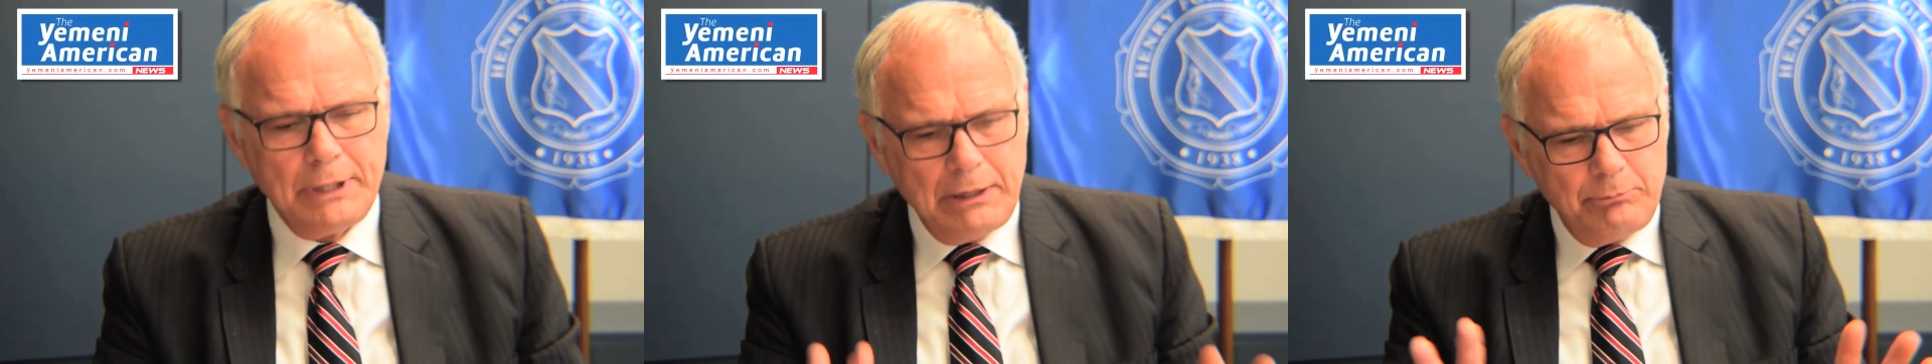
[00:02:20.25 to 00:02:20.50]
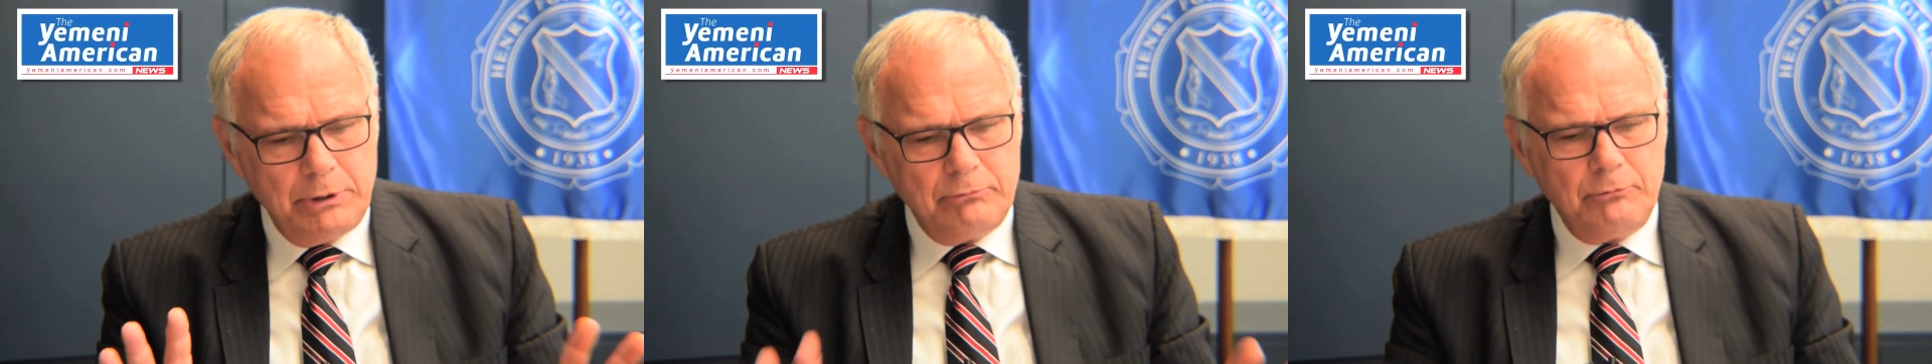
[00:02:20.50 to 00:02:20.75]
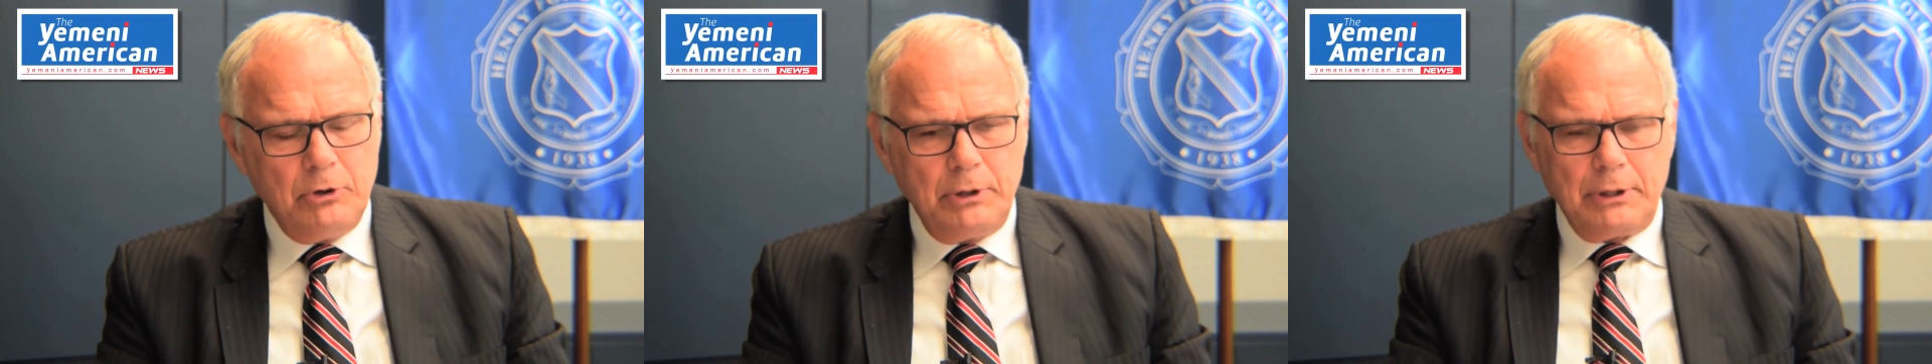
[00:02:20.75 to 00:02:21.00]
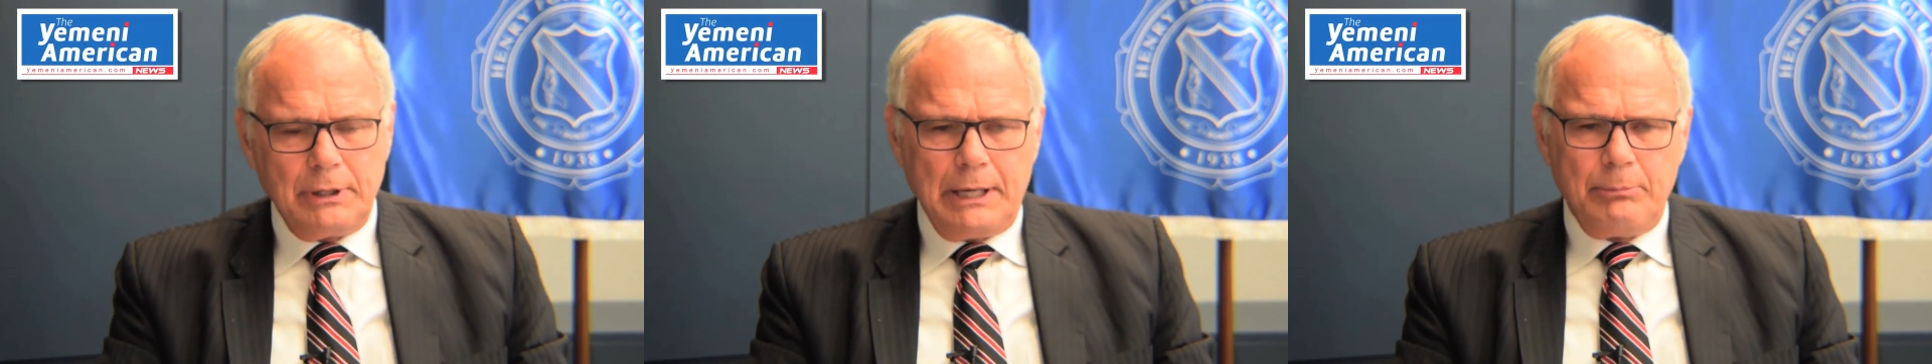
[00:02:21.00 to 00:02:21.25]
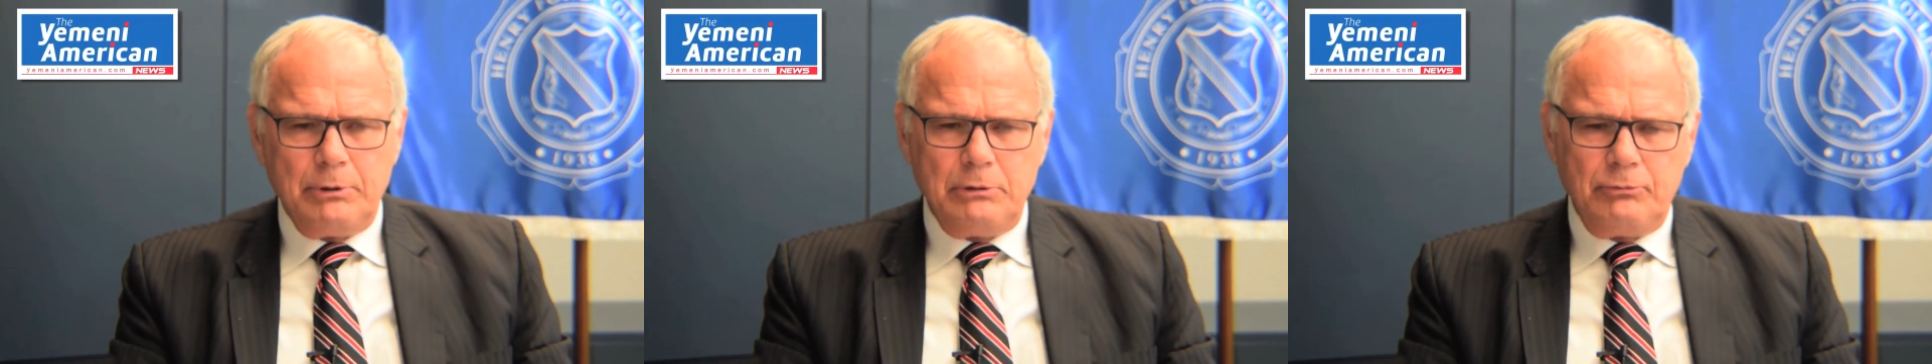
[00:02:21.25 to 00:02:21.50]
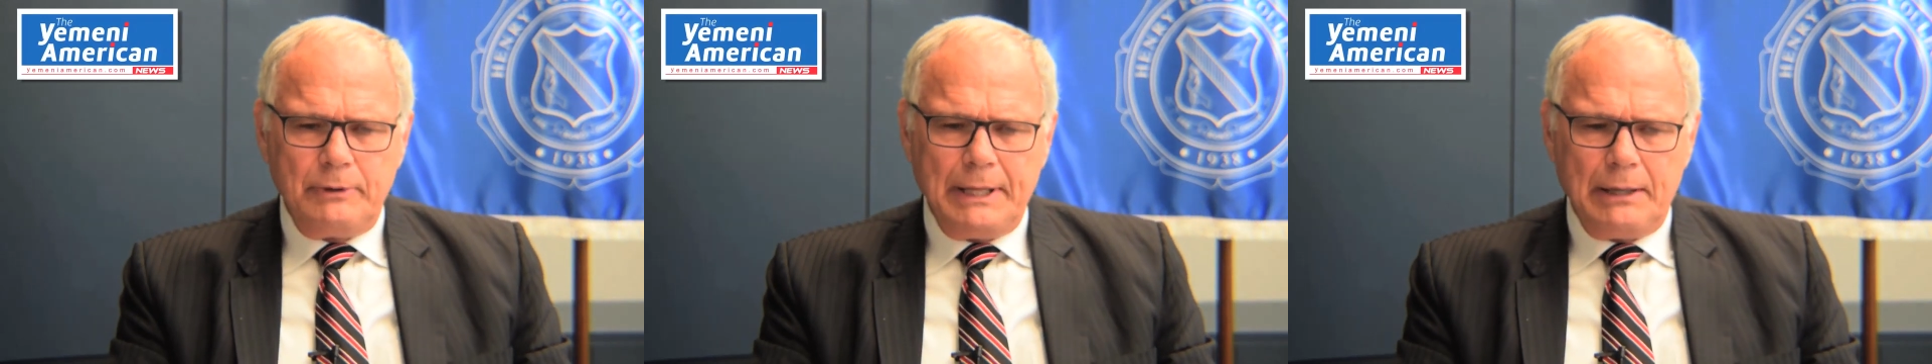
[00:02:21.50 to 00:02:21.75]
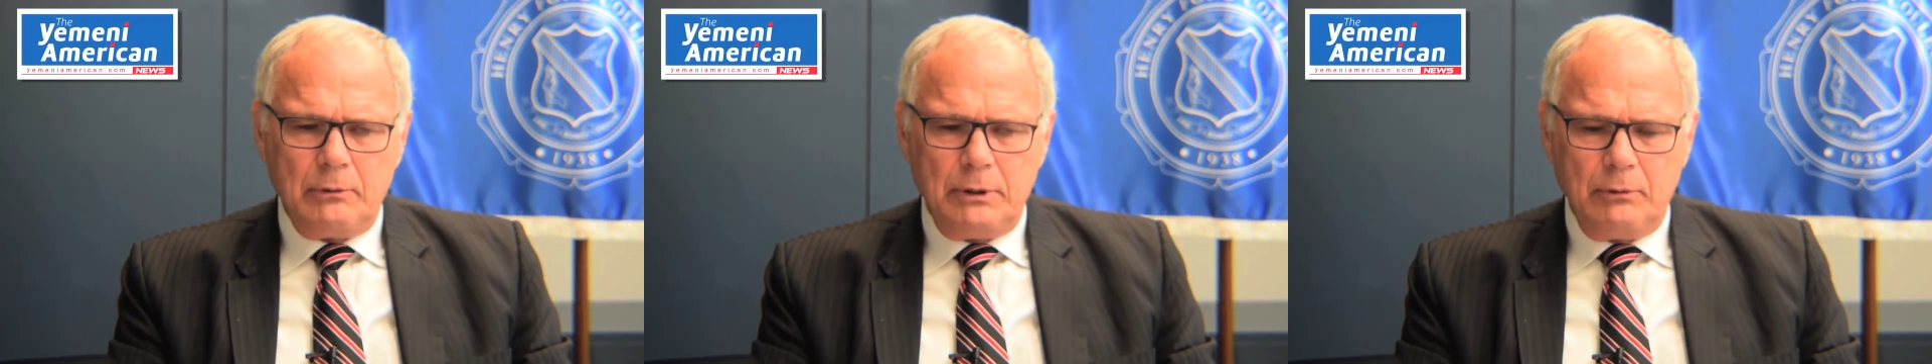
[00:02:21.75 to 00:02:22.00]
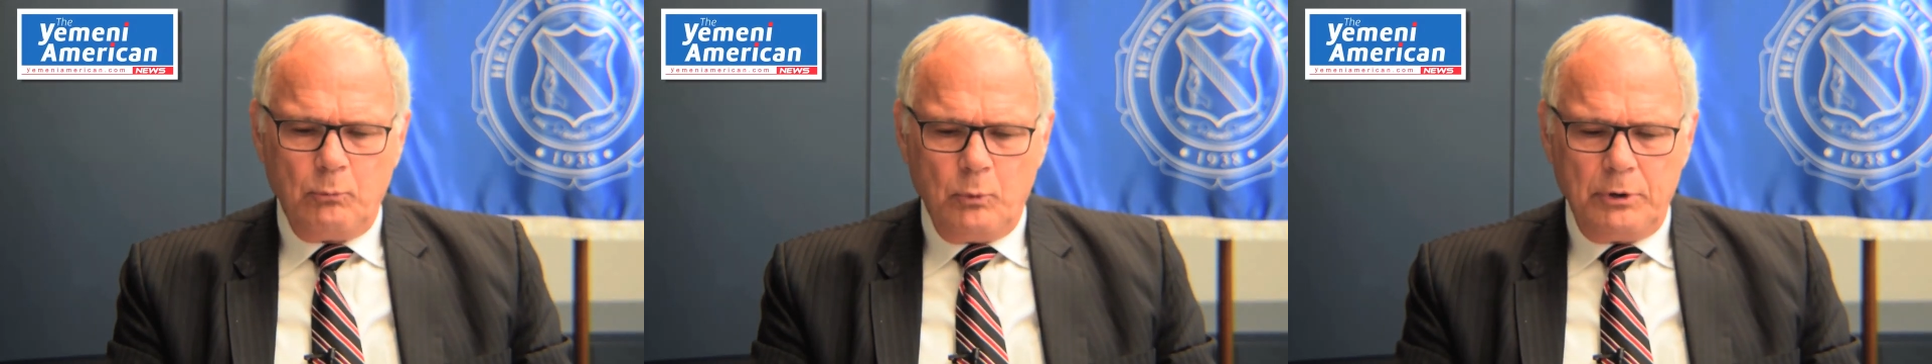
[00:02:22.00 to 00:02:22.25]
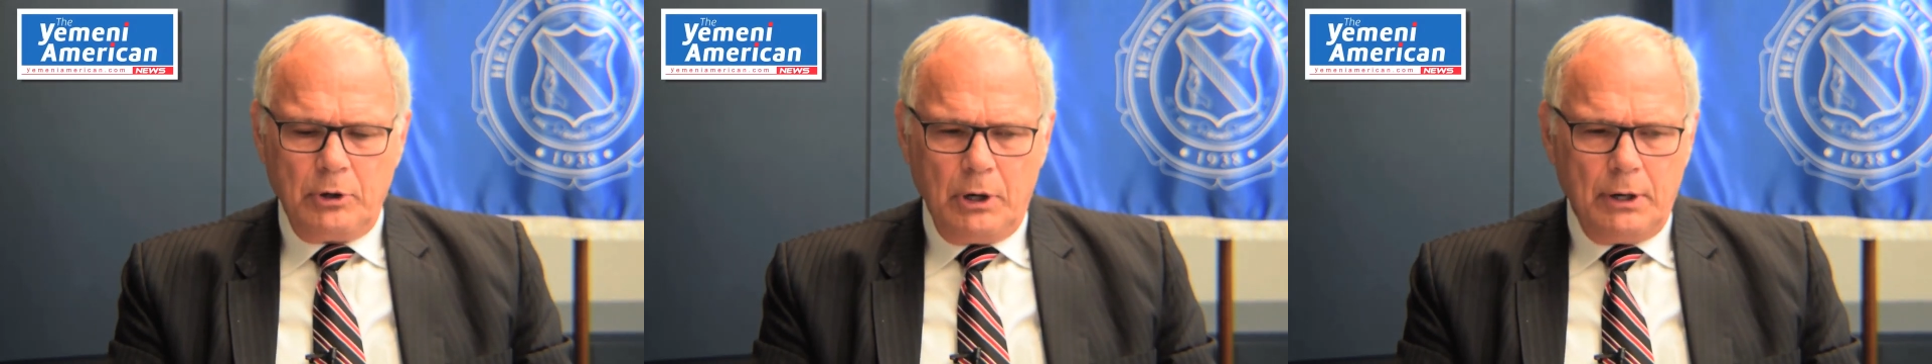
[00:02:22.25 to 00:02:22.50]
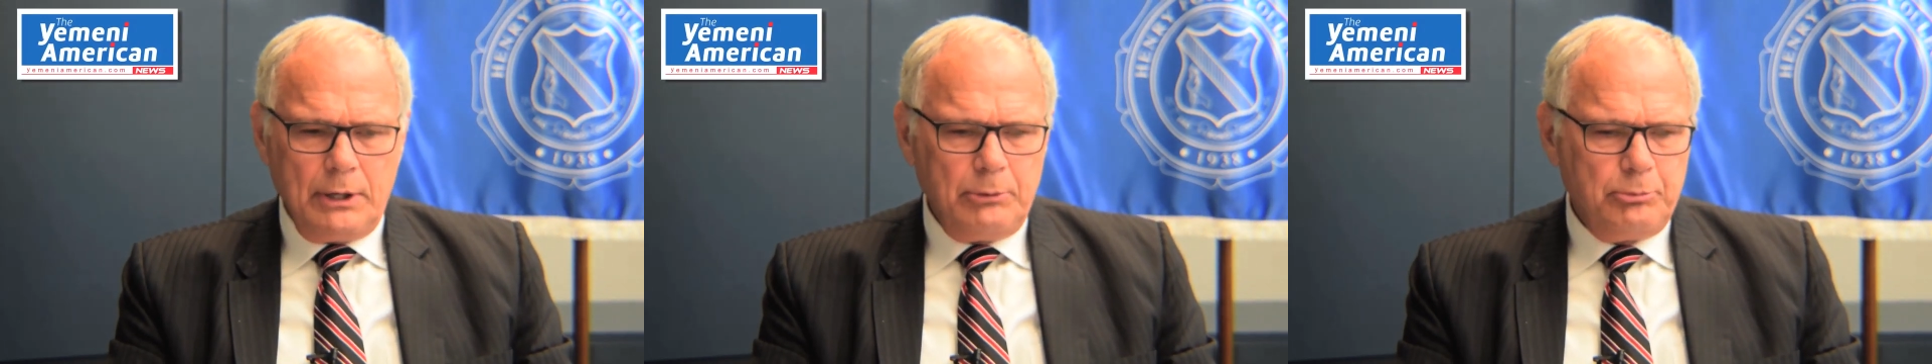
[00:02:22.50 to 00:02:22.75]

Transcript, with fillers: and I've been very collaborative in that regard.